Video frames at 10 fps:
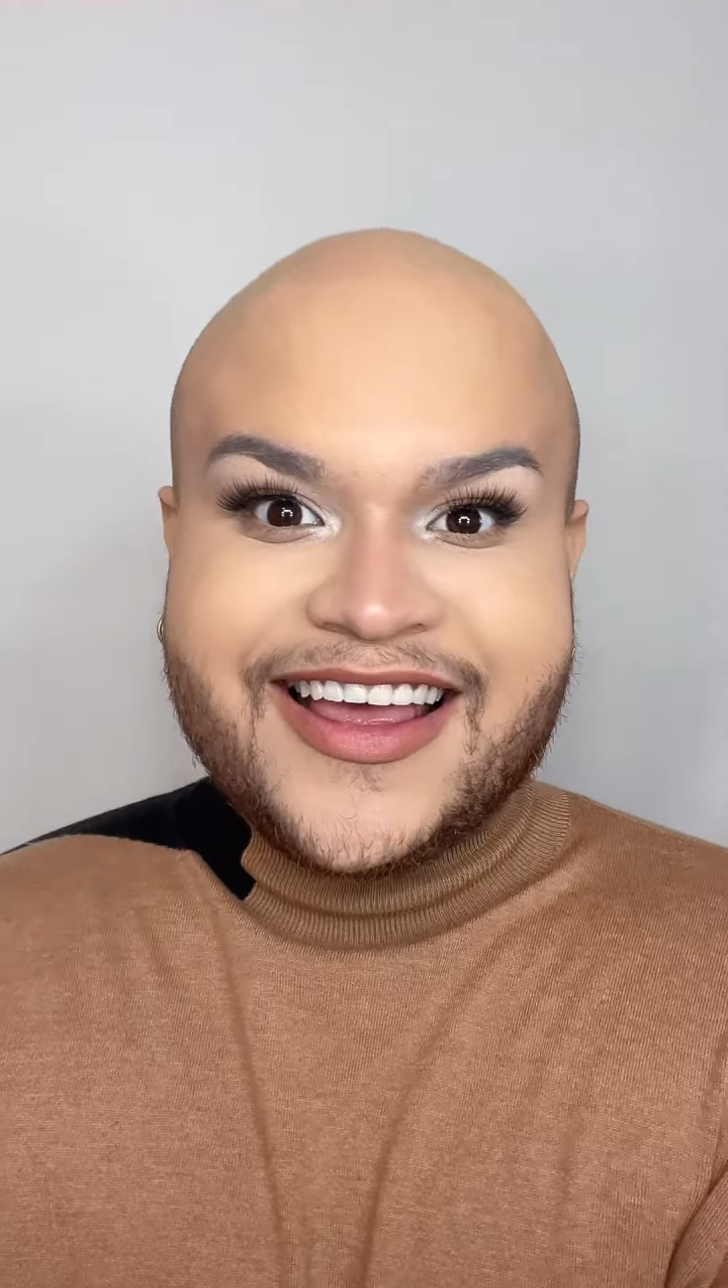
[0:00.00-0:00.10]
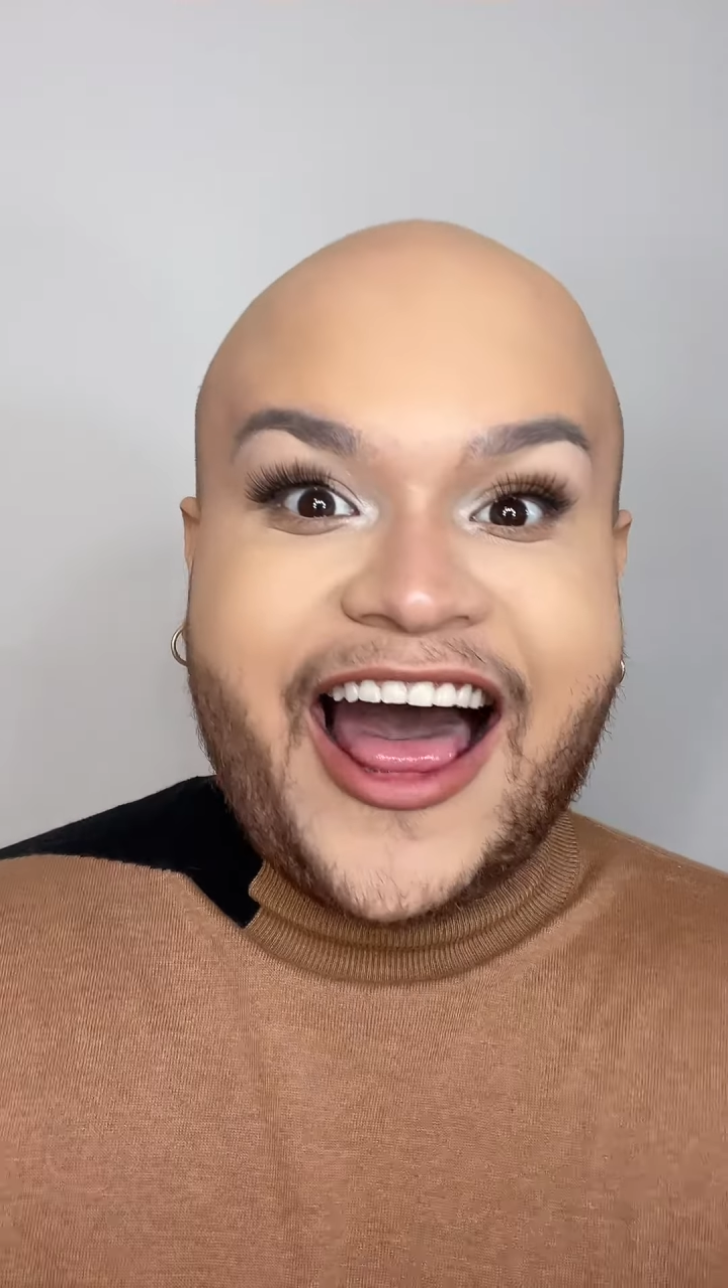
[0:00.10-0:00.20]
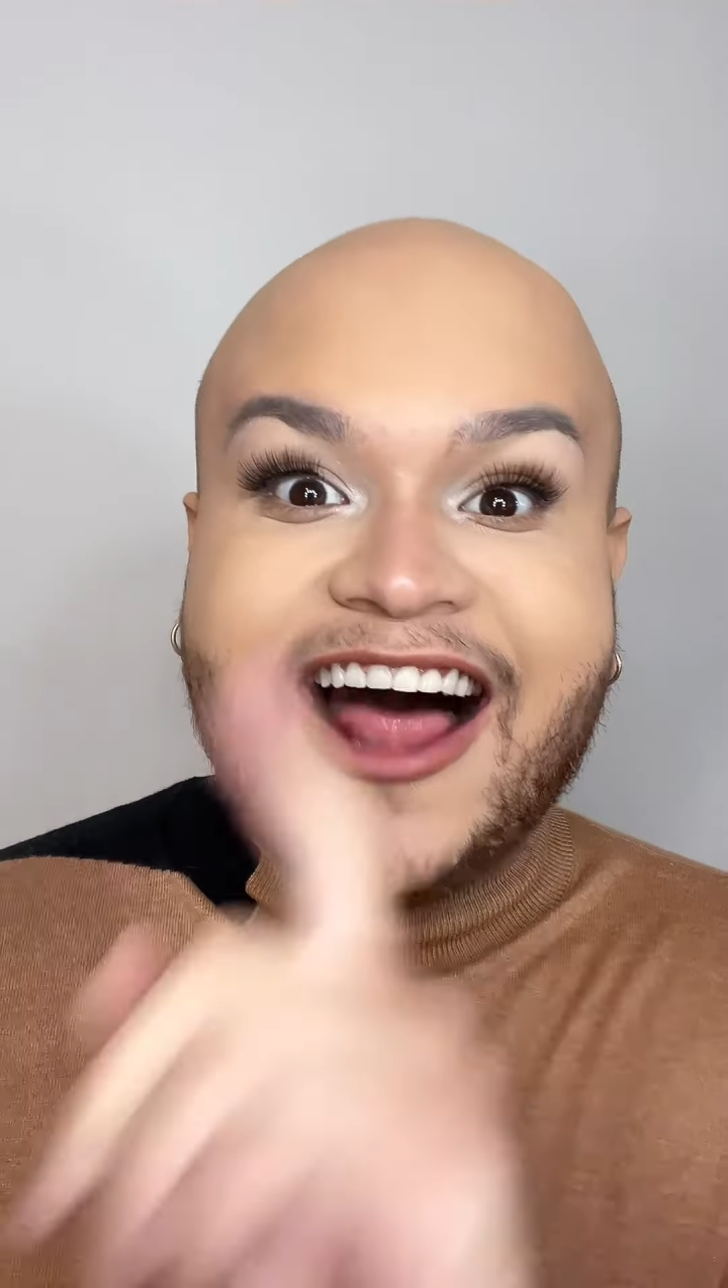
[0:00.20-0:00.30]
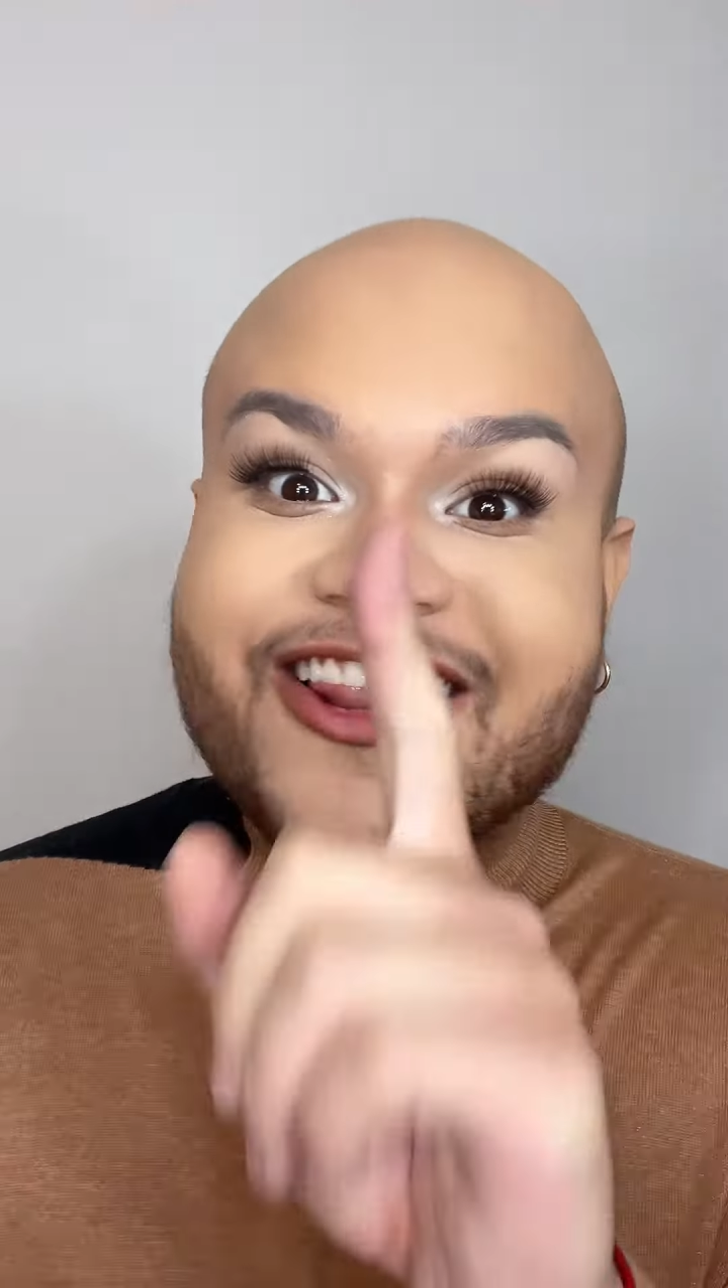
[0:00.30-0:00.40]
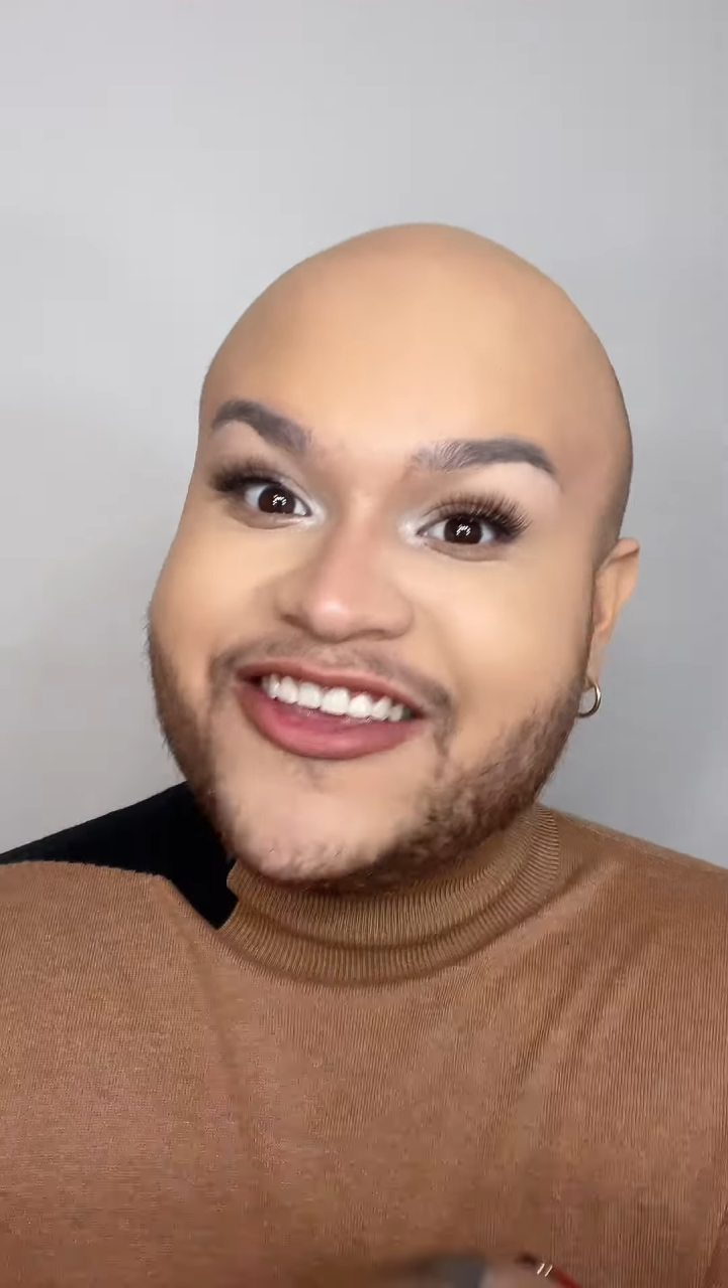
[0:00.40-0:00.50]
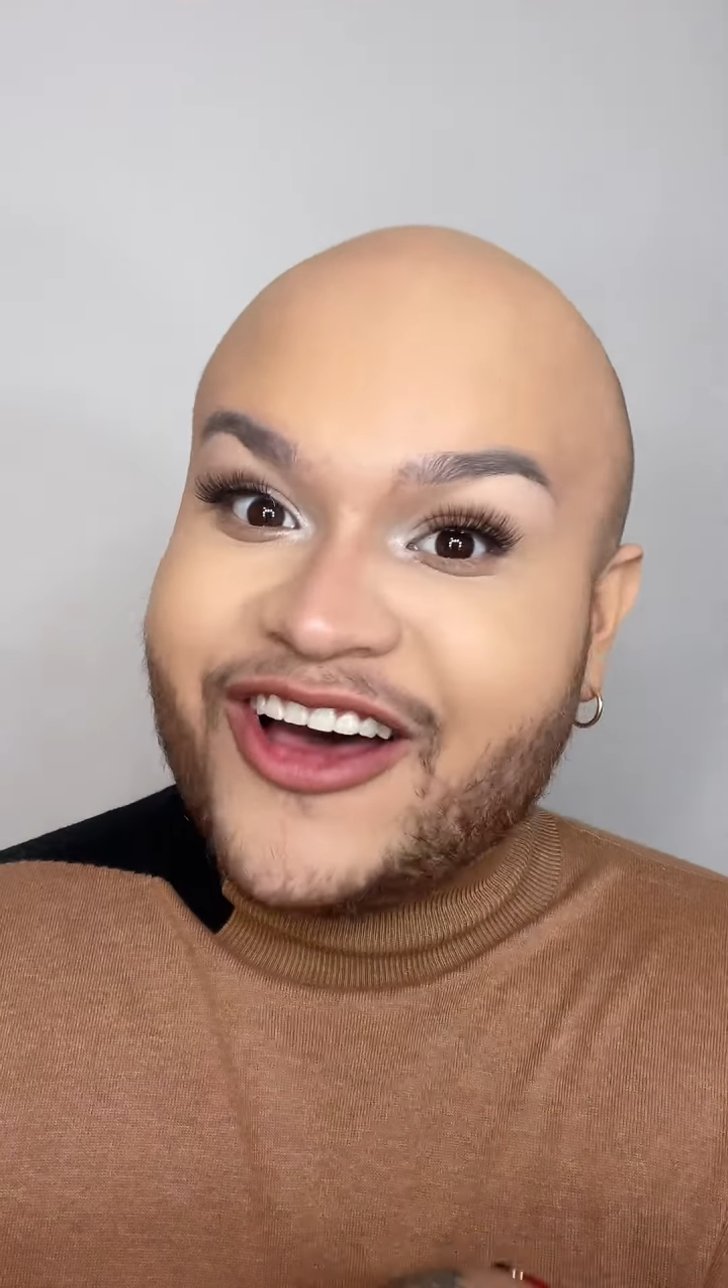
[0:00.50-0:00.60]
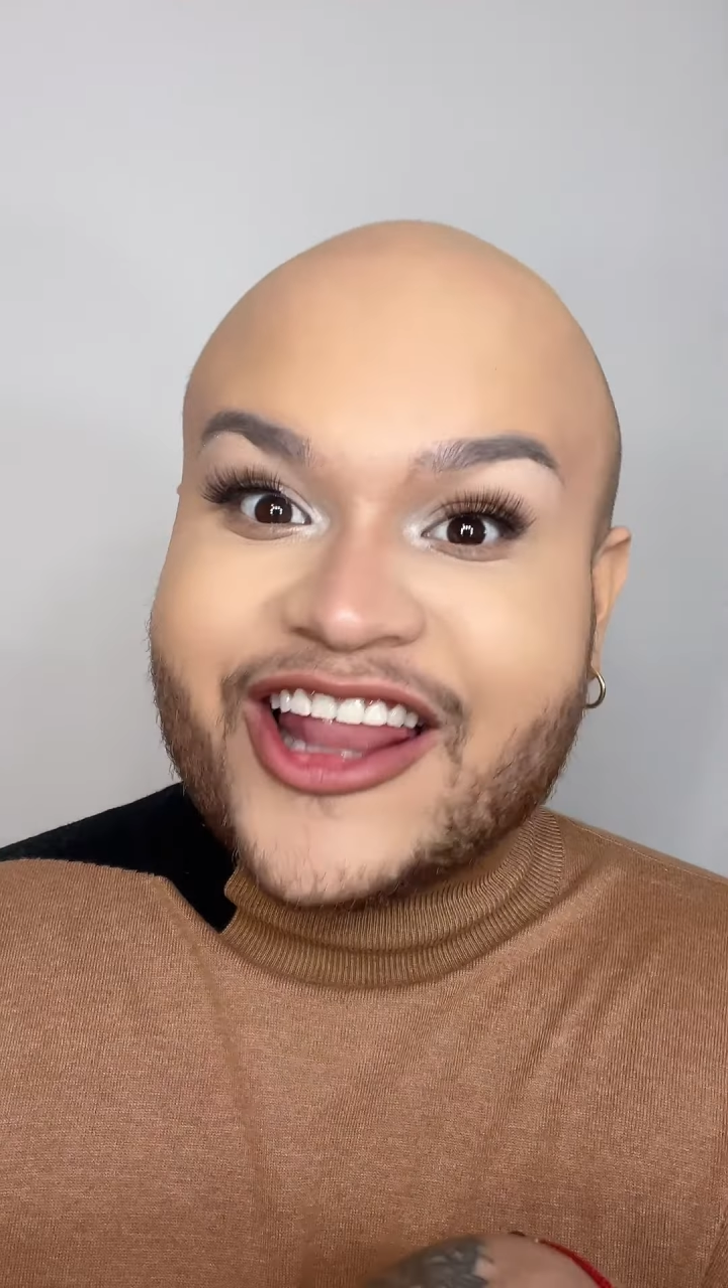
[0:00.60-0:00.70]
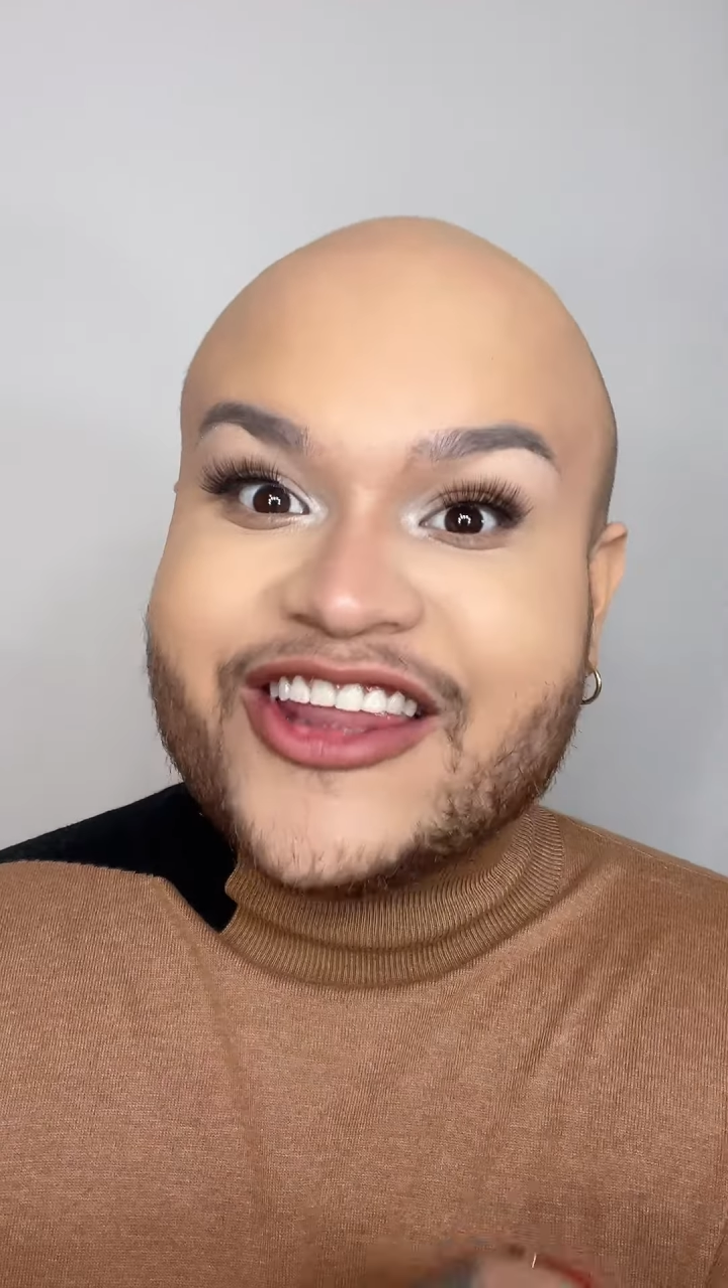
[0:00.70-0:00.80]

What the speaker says: I'll let y'all